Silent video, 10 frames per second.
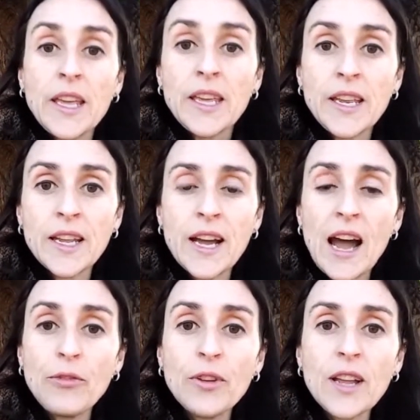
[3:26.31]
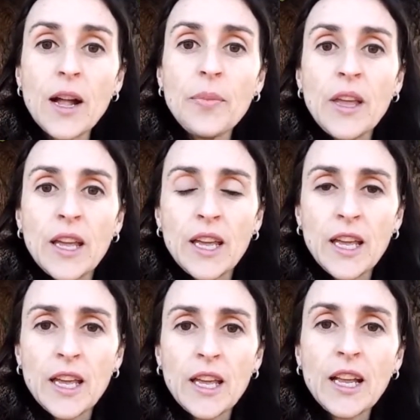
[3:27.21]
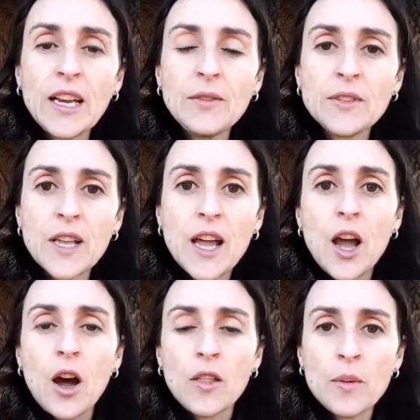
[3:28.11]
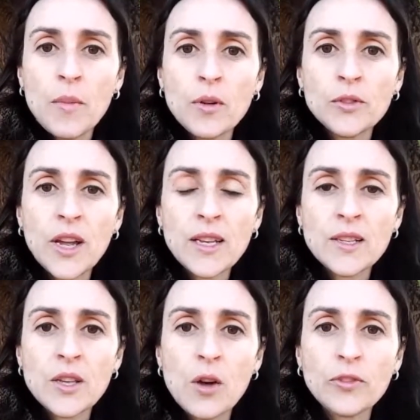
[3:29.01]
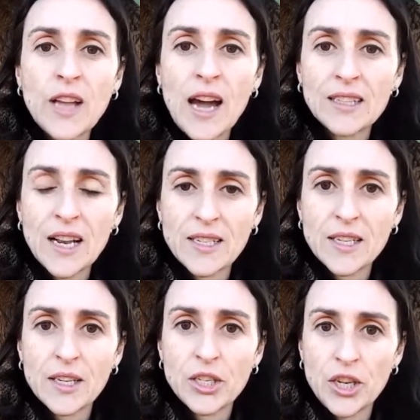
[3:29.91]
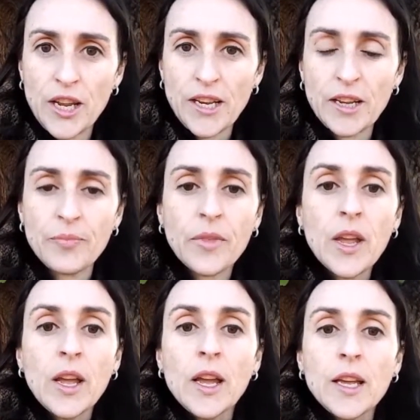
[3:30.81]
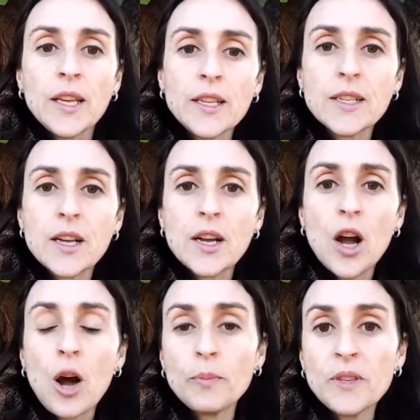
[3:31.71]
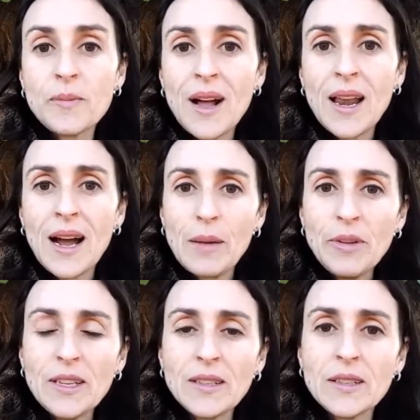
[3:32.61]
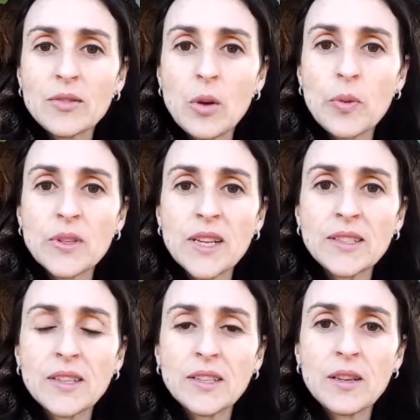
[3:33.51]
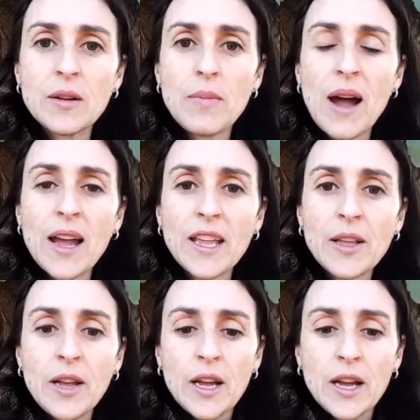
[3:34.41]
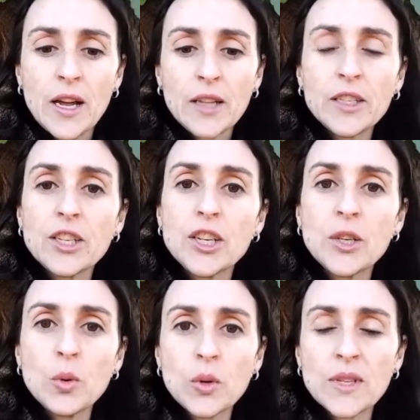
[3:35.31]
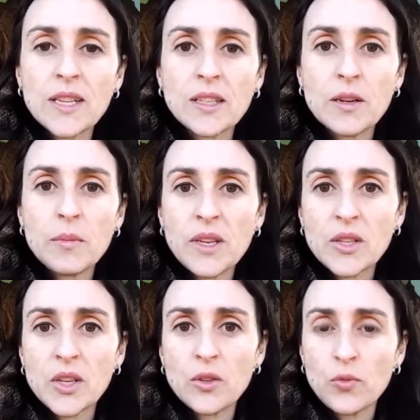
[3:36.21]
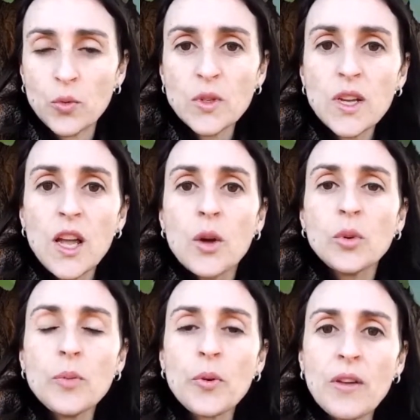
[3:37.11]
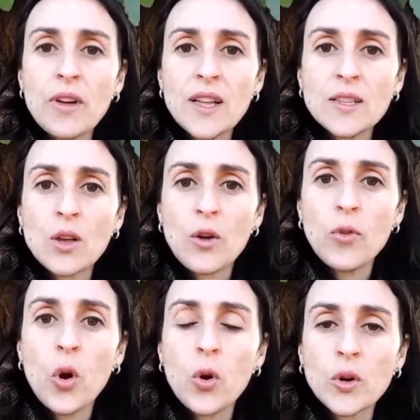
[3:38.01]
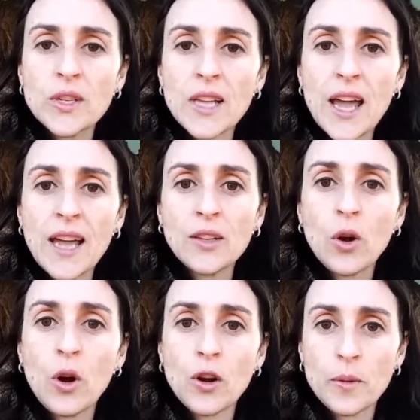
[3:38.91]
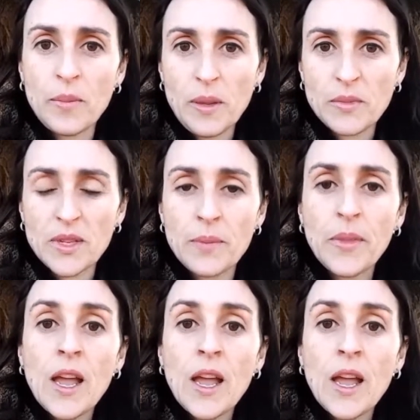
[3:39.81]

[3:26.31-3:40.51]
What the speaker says: In Africa, he lives on the mountains of the Atlas chain. His optimal habitat is represented by deciduous and mixed woods, with a prevalence of oaks and hornbeams.